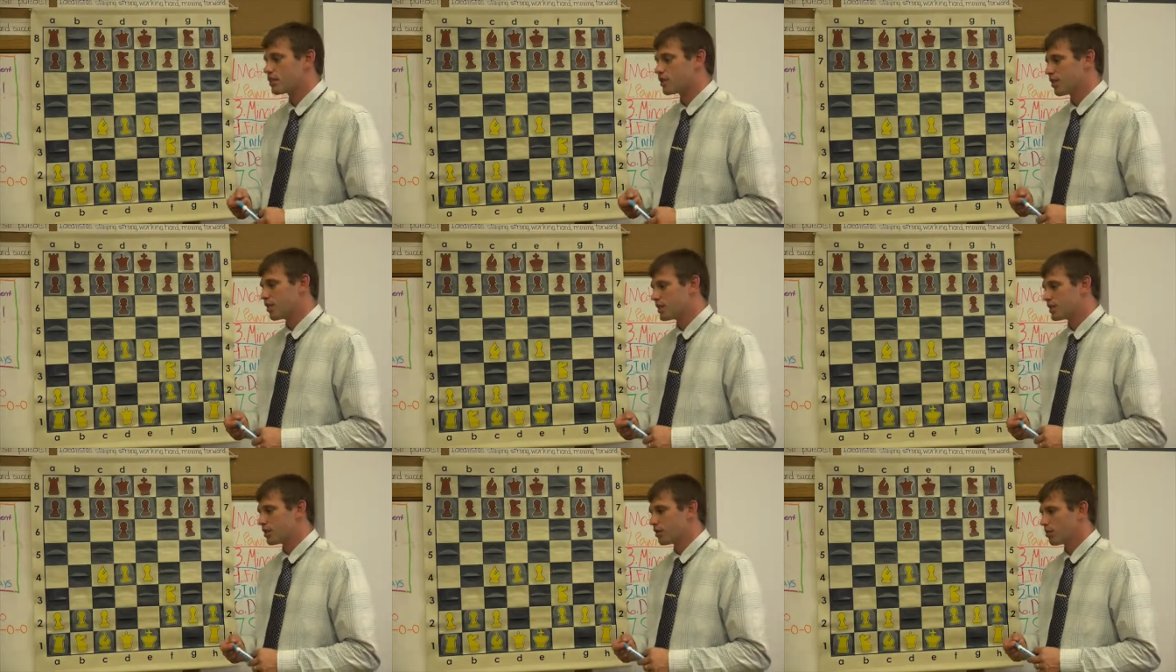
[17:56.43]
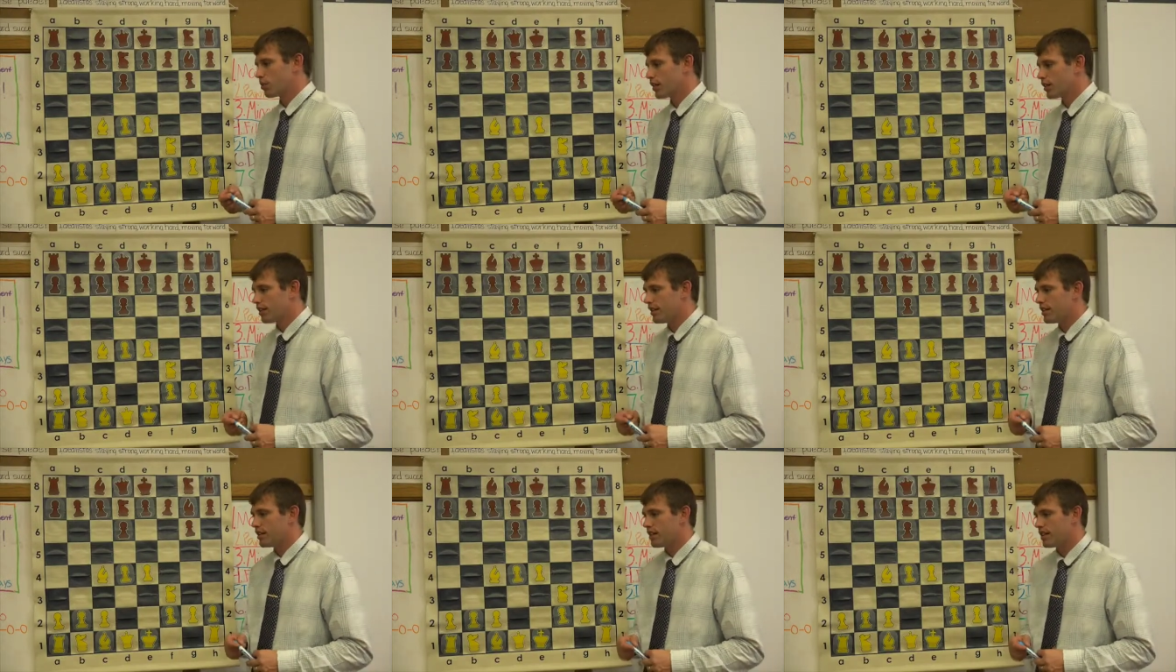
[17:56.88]
So is it
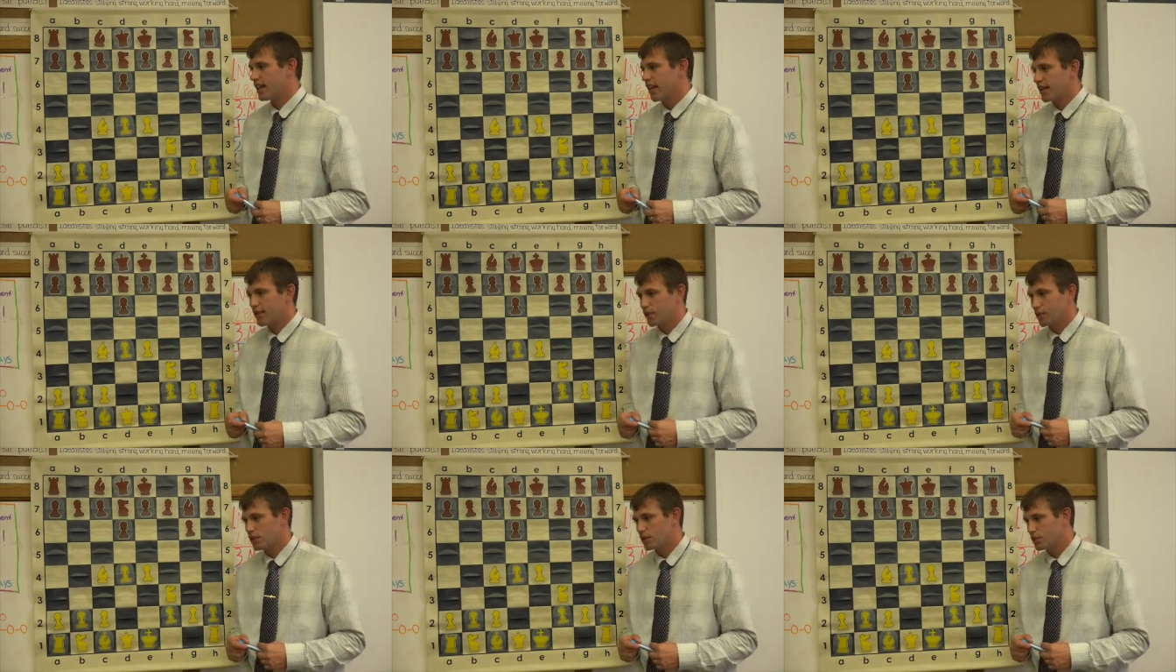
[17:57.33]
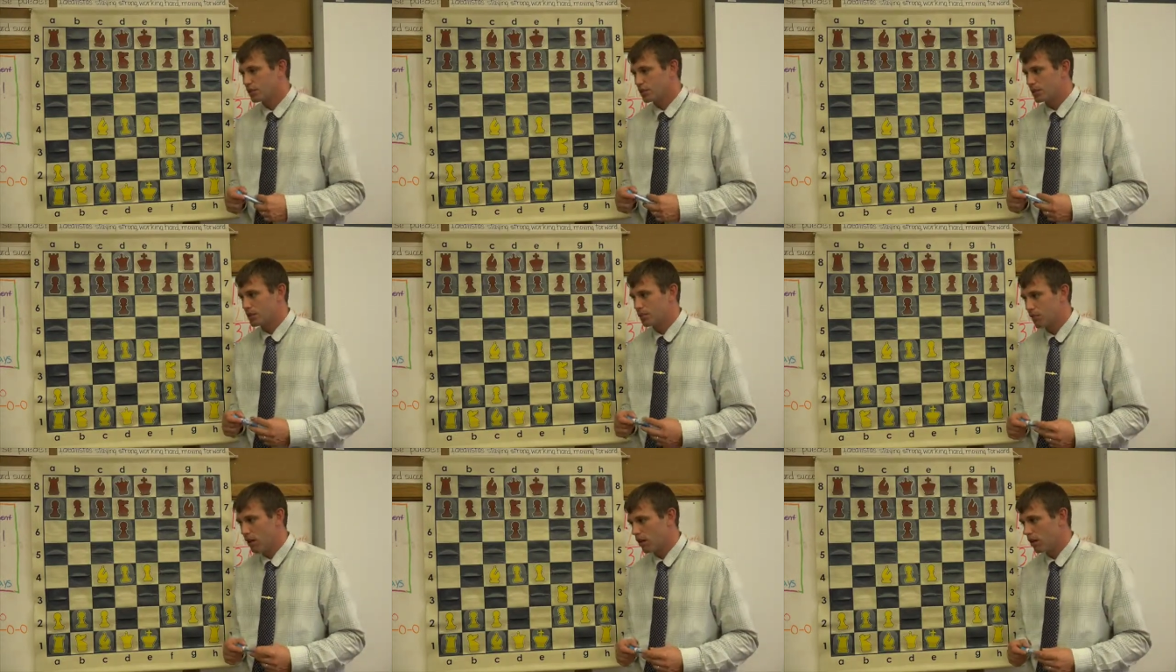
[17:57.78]
really that person
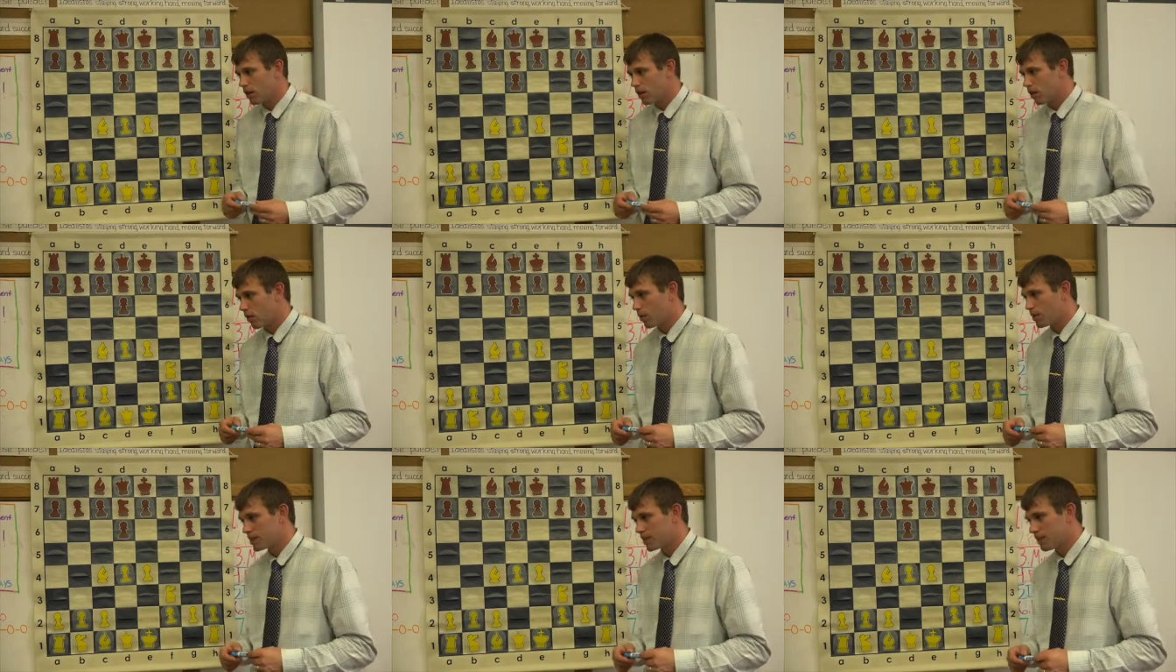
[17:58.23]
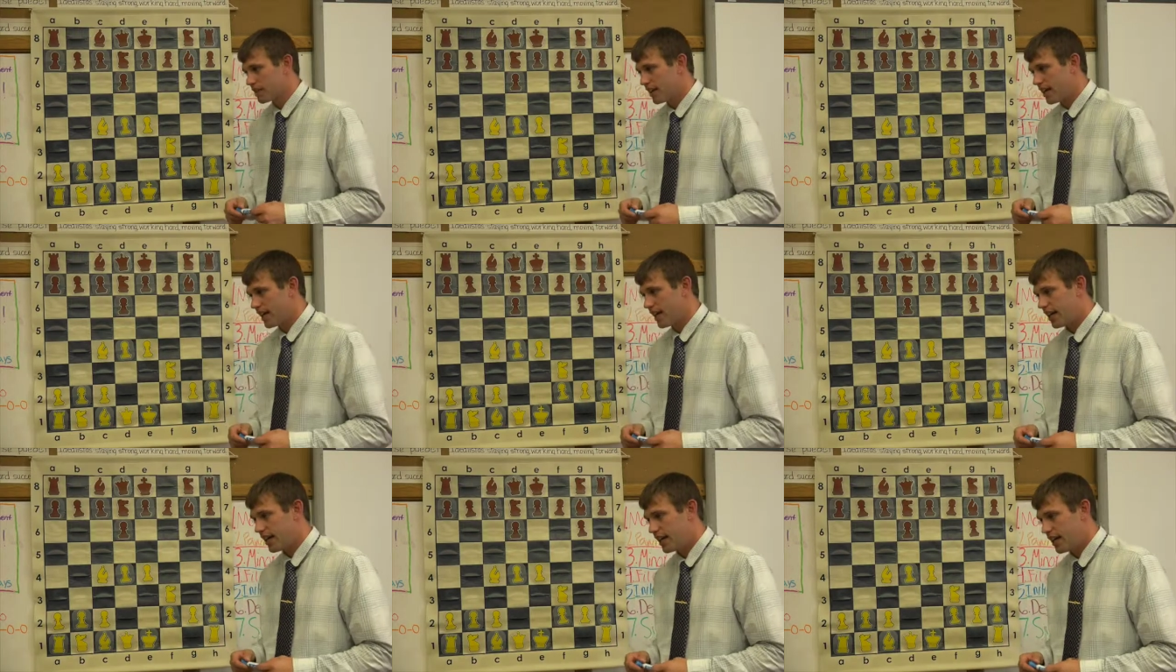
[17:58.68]
was smarter, or was it
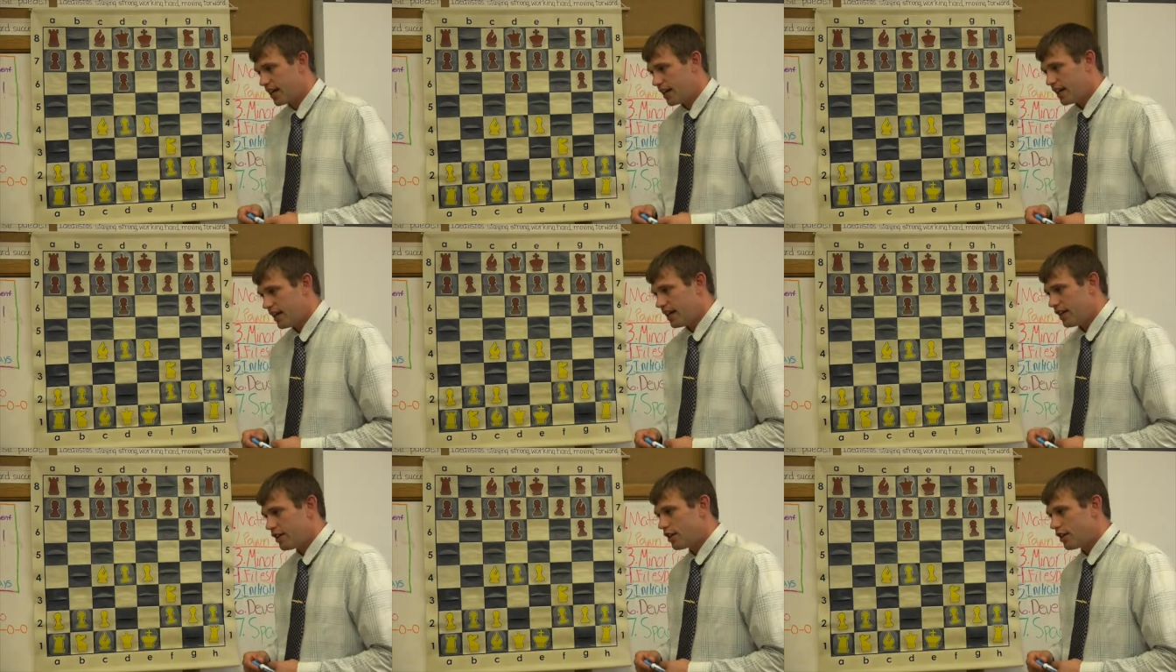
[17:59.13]
that,